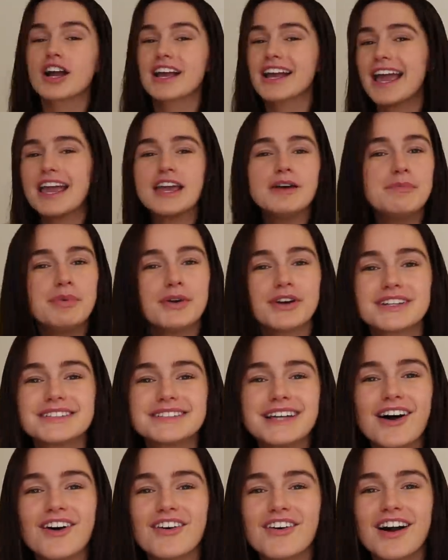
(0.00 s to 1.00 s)
get your
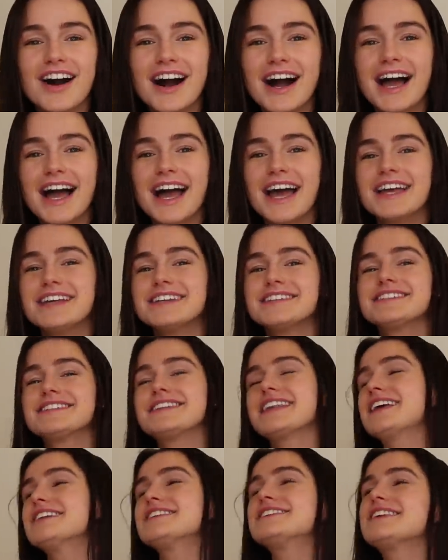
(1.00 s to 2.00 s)
books out
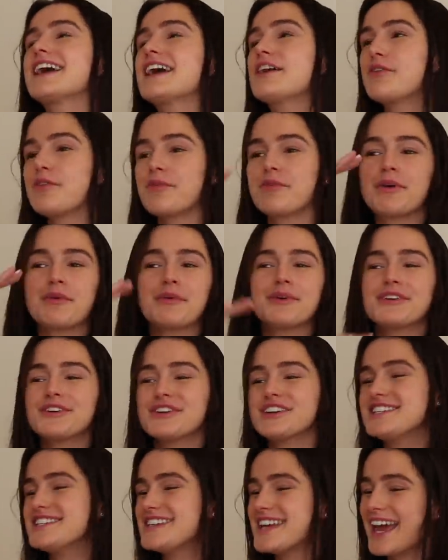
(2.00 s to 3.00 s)
guys, let's say what we want
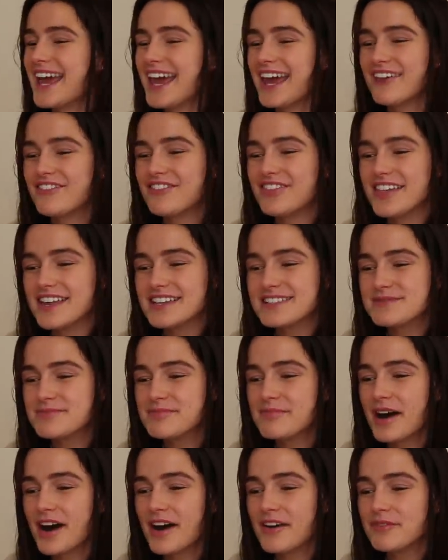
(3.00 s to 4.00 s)
to achieve this
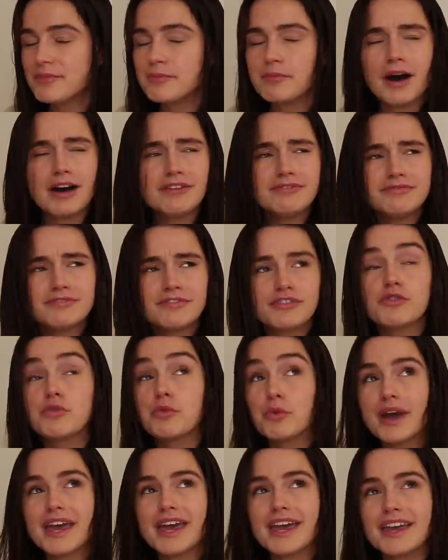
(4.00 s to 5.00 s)
month, month,
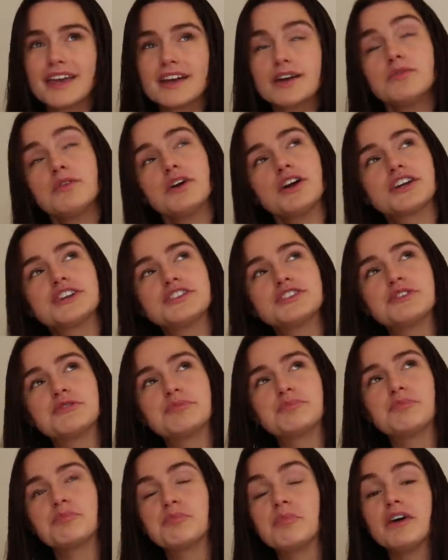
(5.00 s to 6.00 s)
week, well you can do
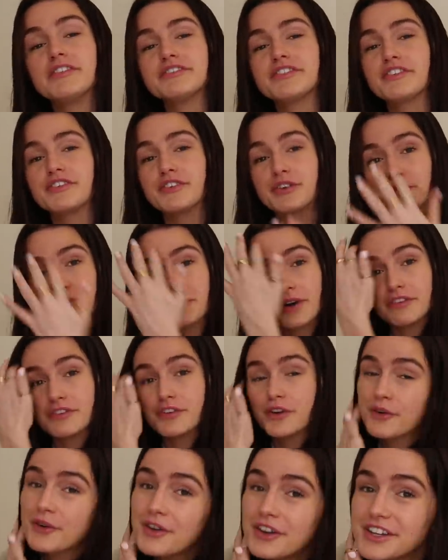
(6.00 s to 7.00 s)
a month if you if
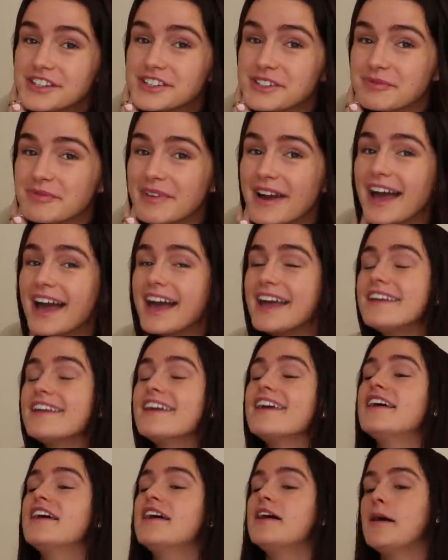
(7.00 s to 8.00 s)
you want to jump ahead,
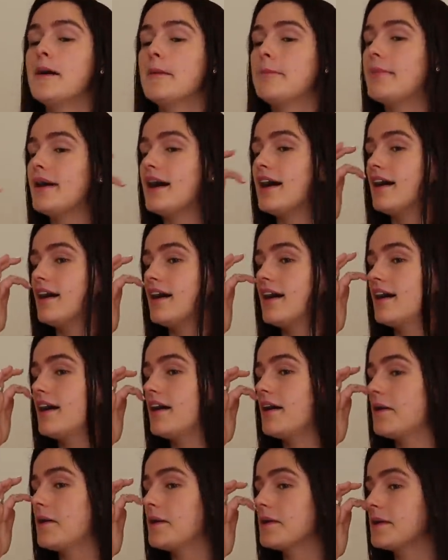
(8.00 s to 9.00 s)
but
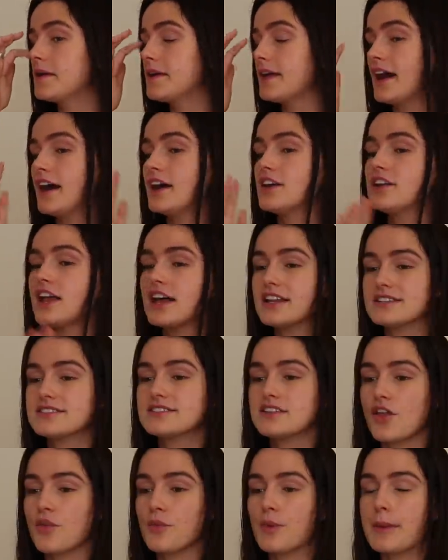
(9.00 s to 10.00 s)
yeah, like to
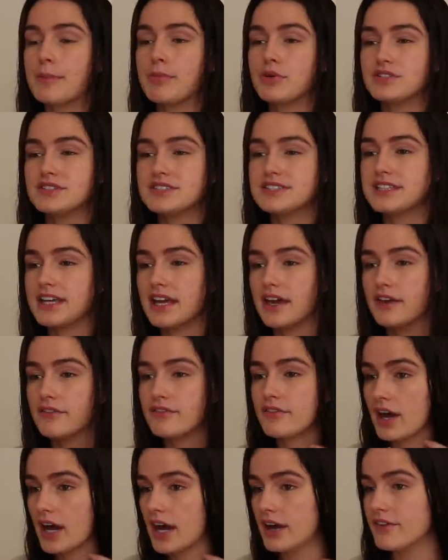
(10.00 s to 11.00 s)
start the week
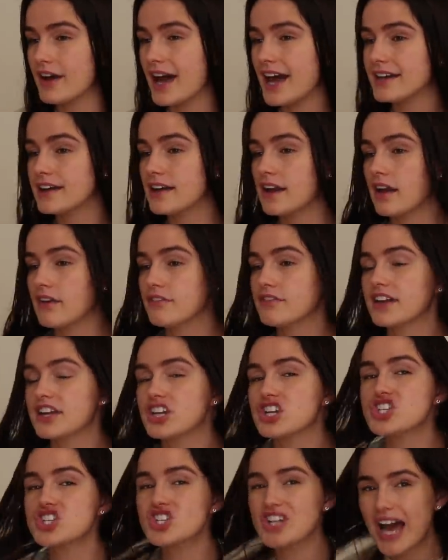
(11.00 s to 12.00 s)
positive. I've had a lovely
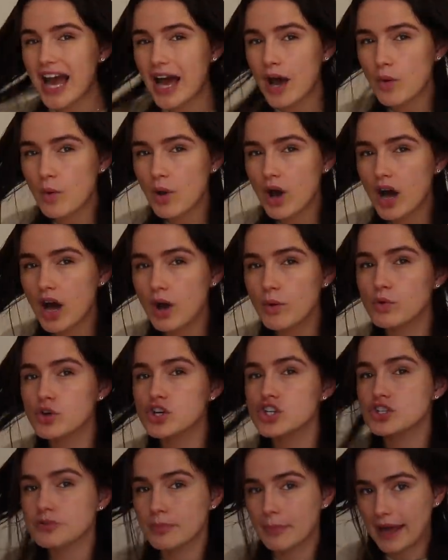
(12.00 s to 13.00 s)
shower,
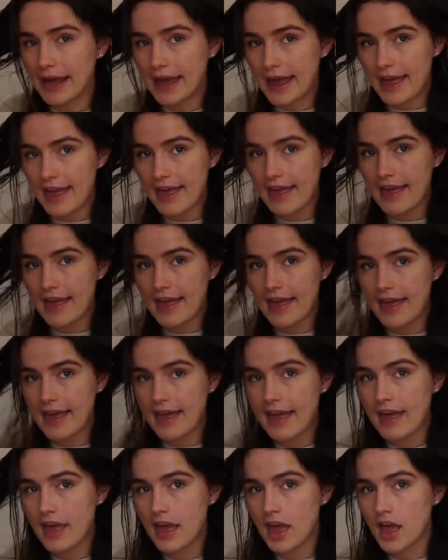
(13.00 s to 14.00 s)
washed my
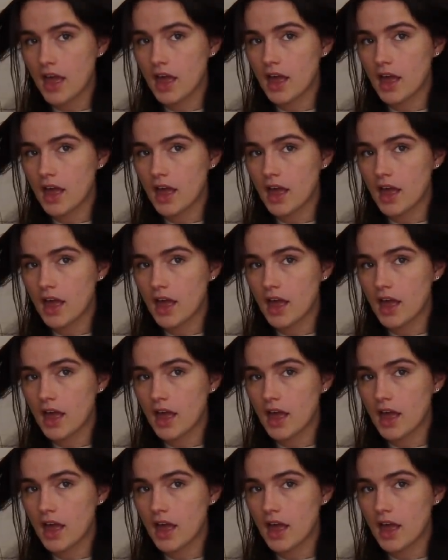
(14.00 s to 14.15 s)
hair,